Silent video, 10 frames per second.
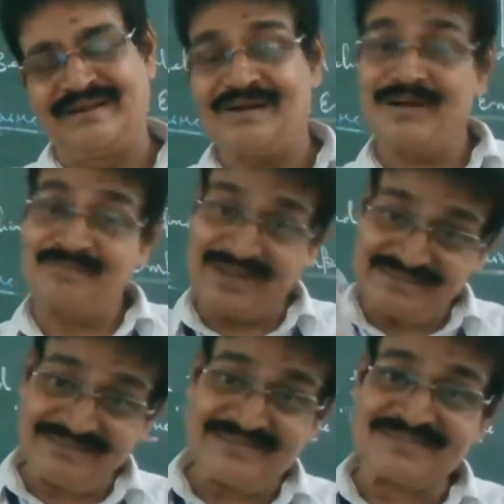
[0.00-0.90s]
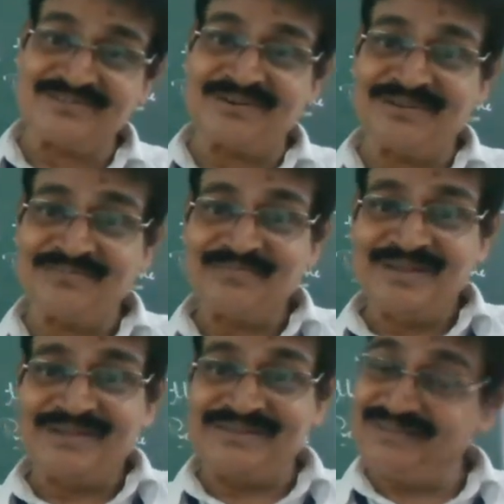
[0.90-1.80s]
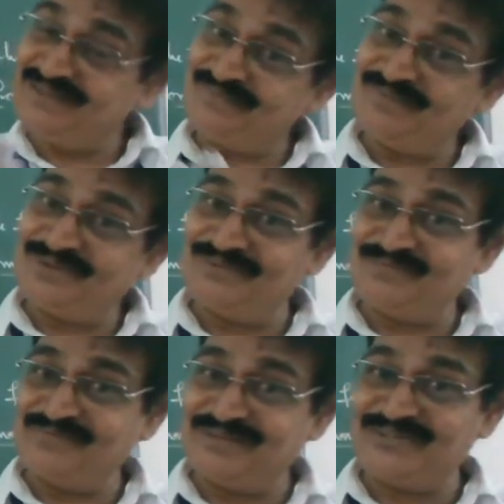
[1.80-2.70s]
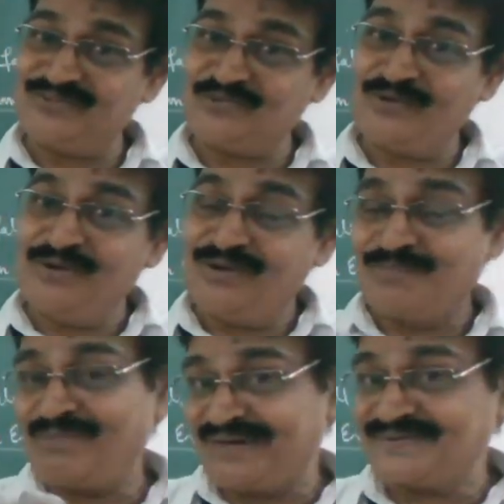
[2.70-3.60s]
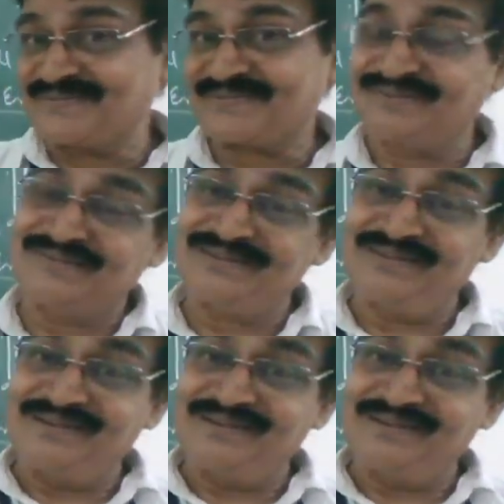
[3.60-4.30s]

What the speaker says: And by this, they began to balance their